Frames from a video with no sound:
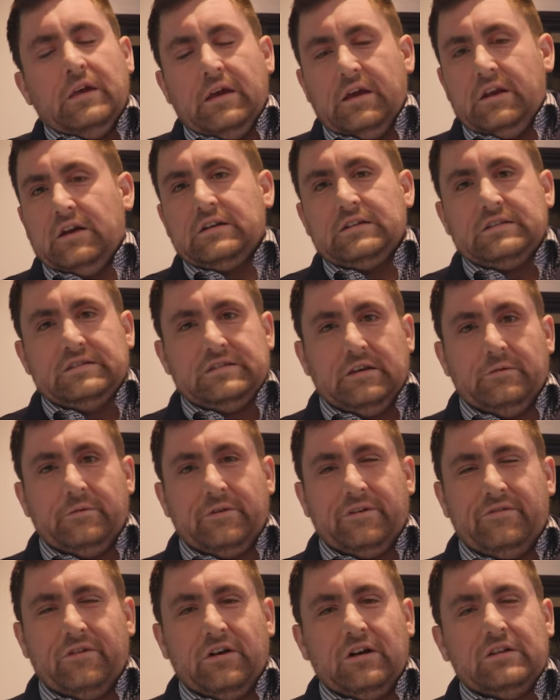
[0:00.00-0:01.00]
and I could see
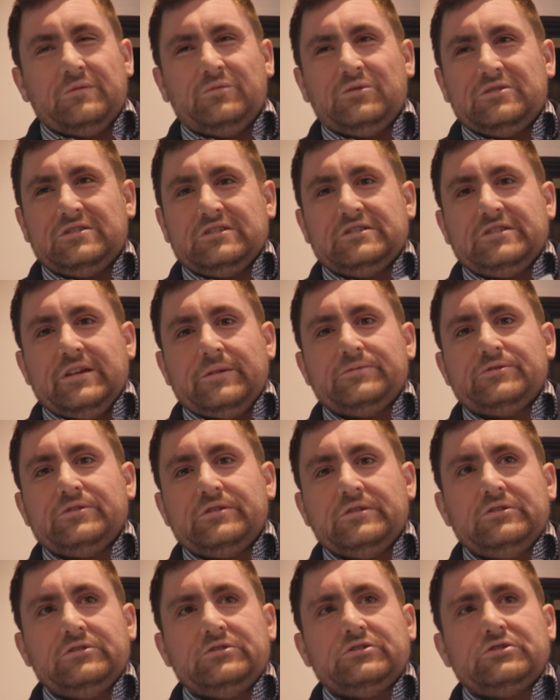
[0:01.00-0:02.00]
one of ours. It was
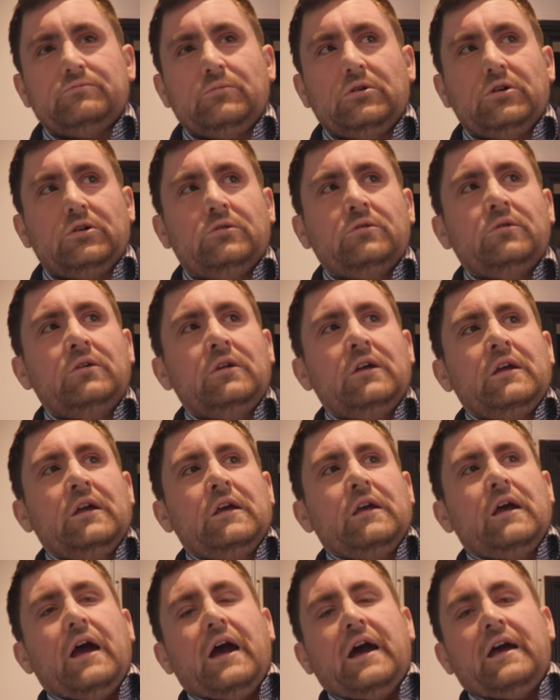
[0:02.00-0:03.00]
exceptionally small,
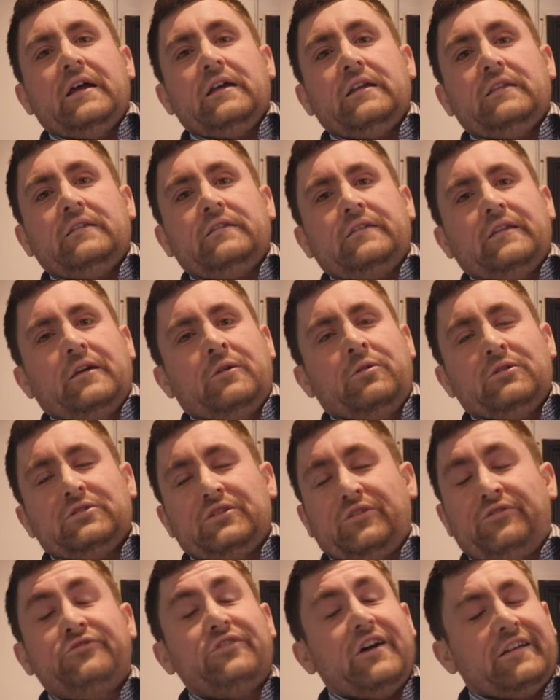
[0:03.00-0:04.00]
and there
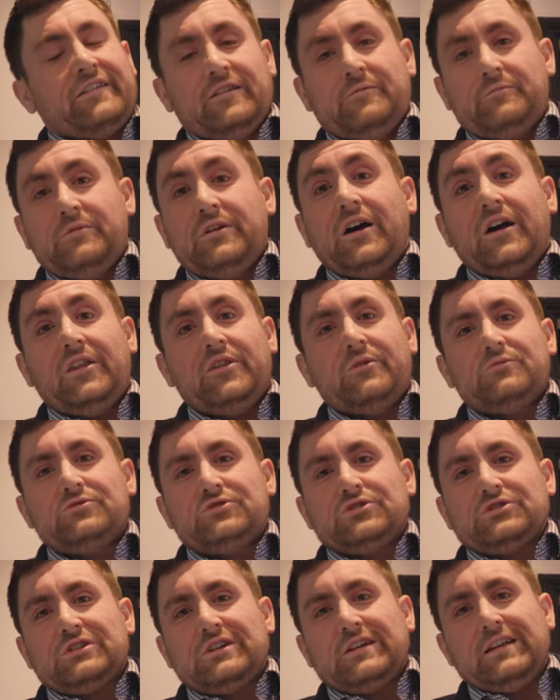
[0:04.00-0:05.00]
was a facet behind that was
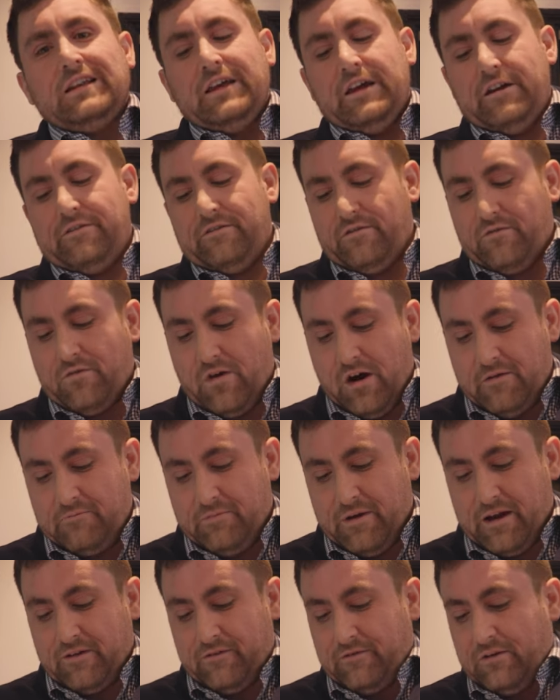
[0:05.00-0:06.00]
just glaring
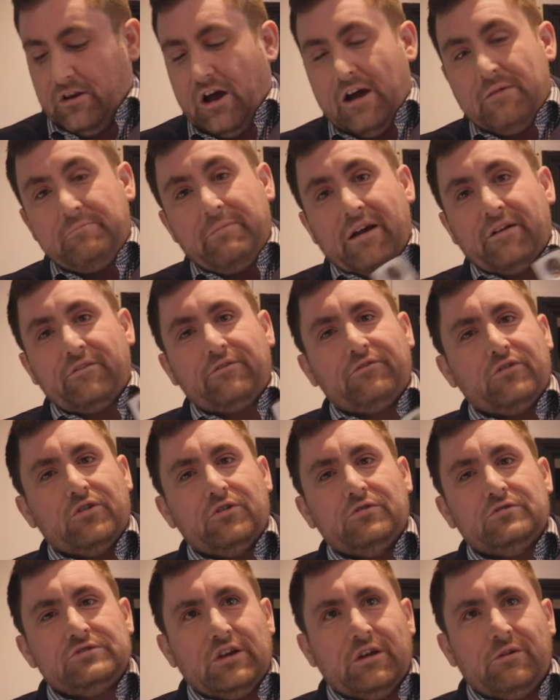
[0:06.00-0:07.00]
right back
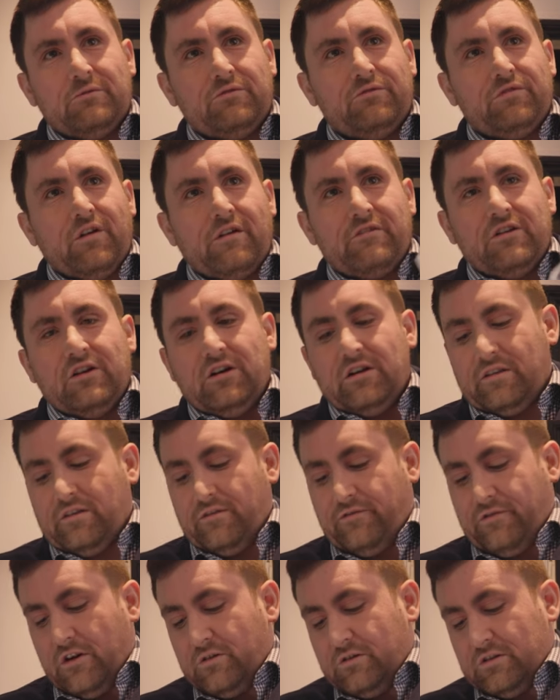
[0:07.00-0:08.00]
through, so it was very hard
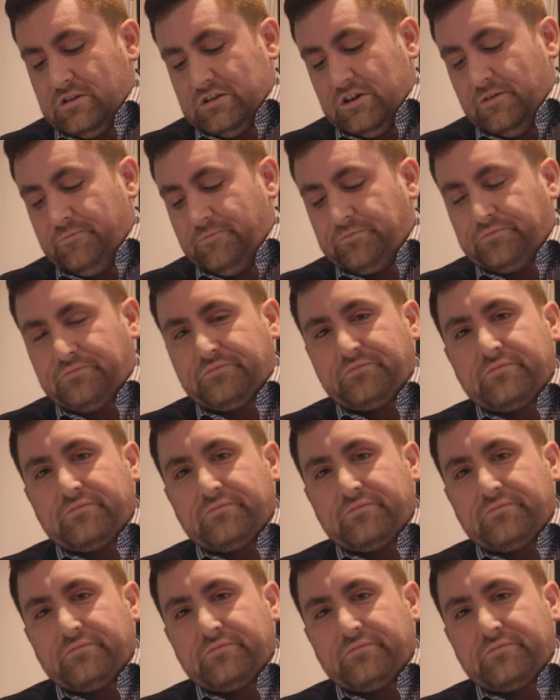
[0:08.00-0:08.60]
to focus on.